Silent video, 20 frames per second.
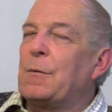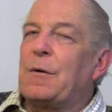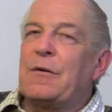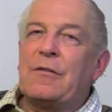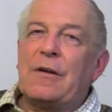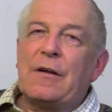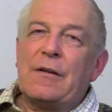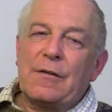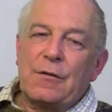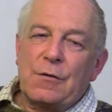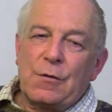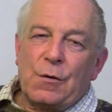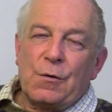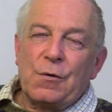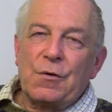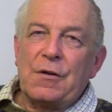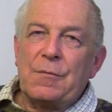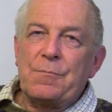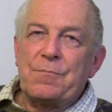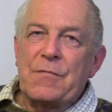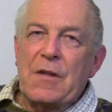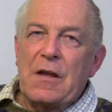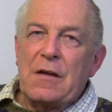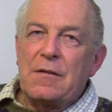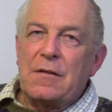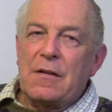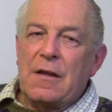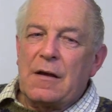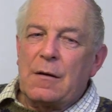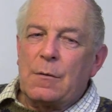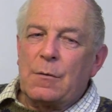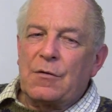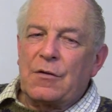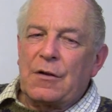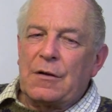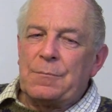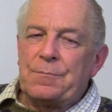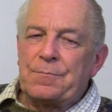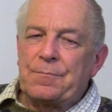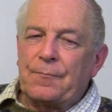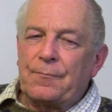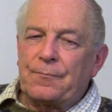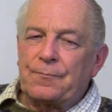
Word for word: Went round the corner, and there was a